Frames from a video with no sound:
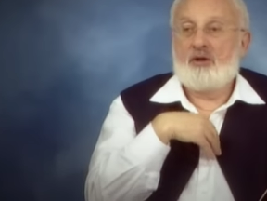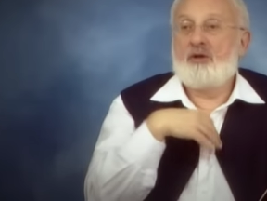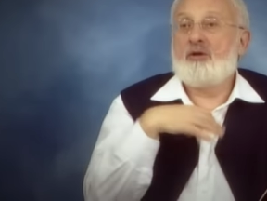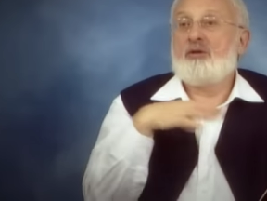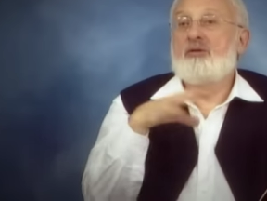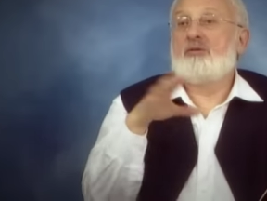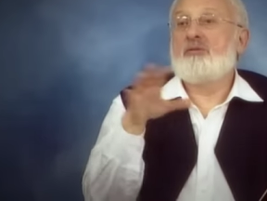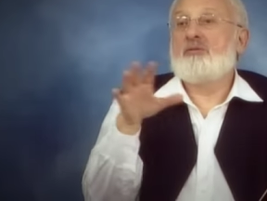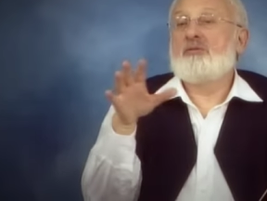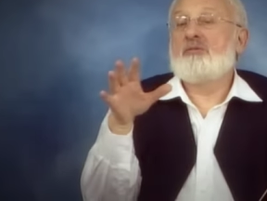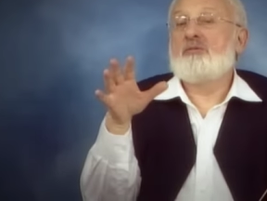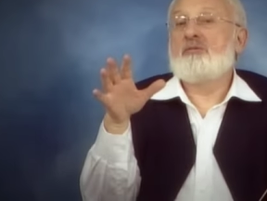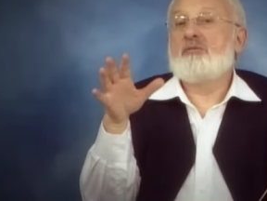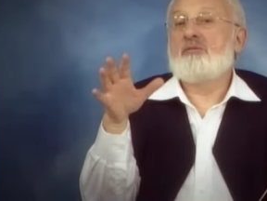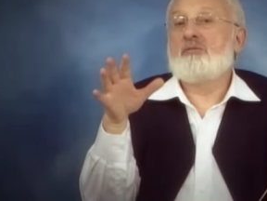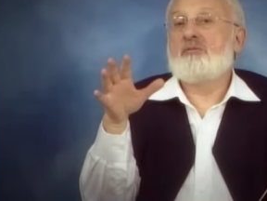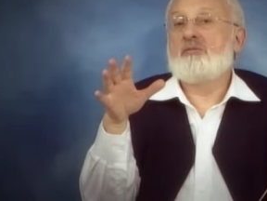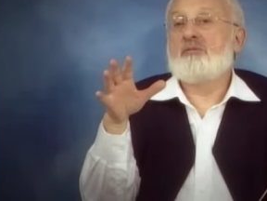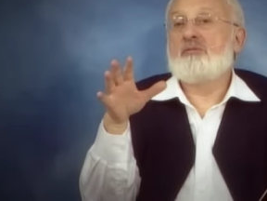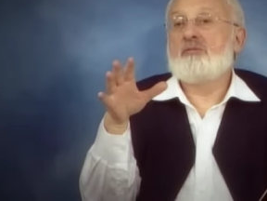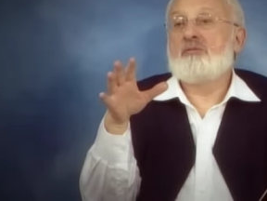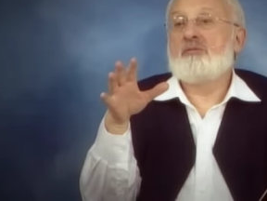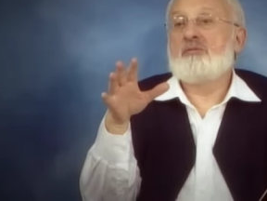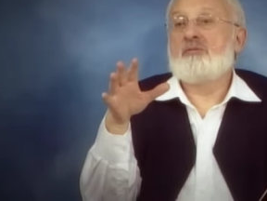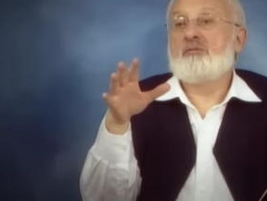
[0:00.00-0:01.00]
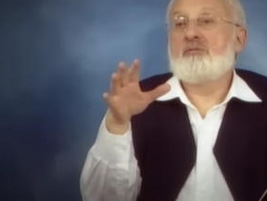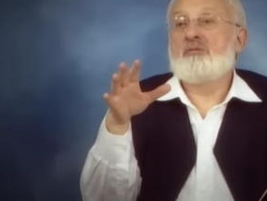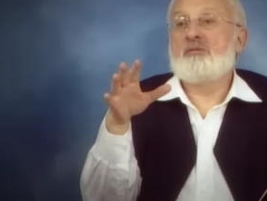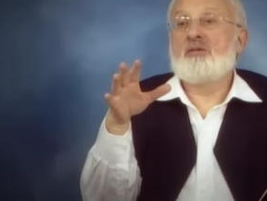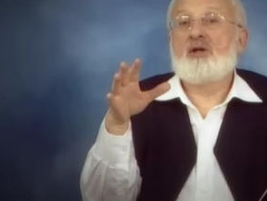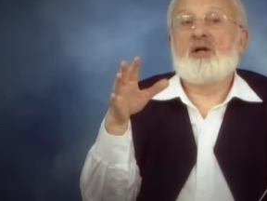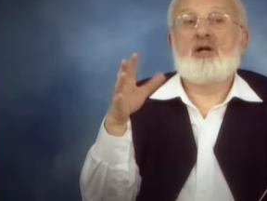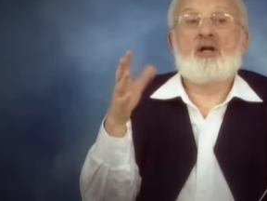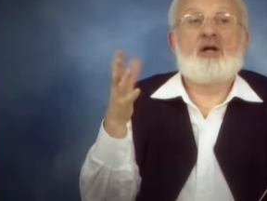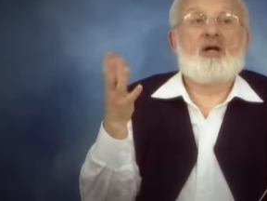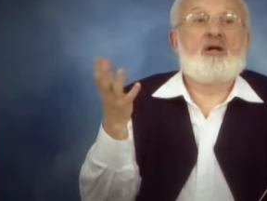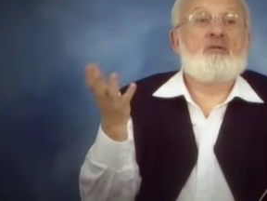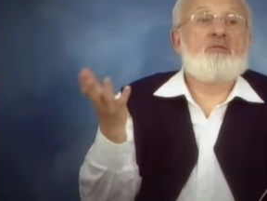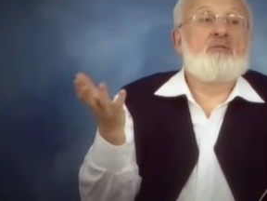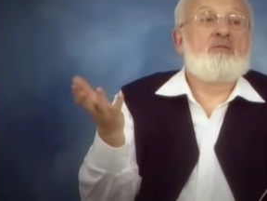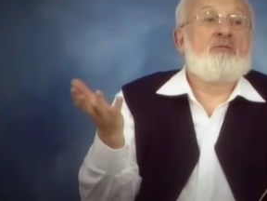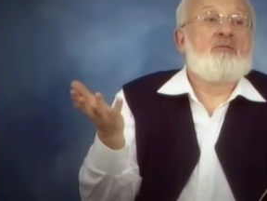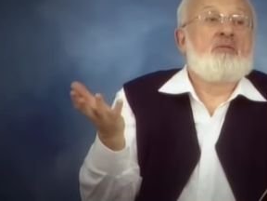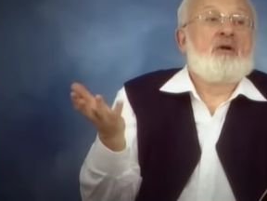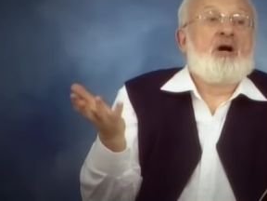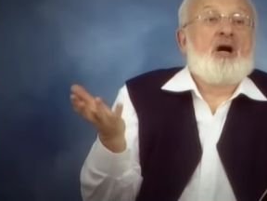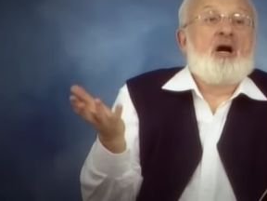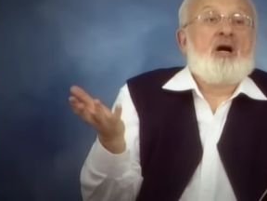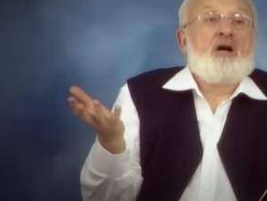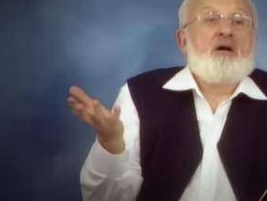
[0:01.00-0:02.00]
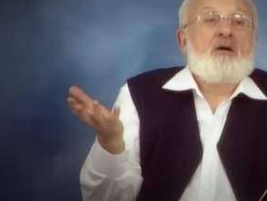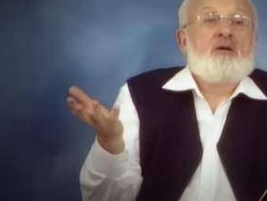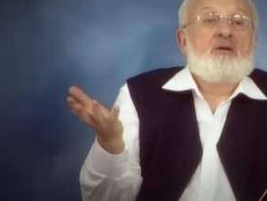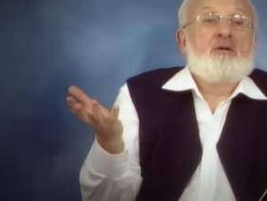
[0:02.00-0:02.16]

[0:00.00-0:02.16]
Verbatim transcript: No. So how?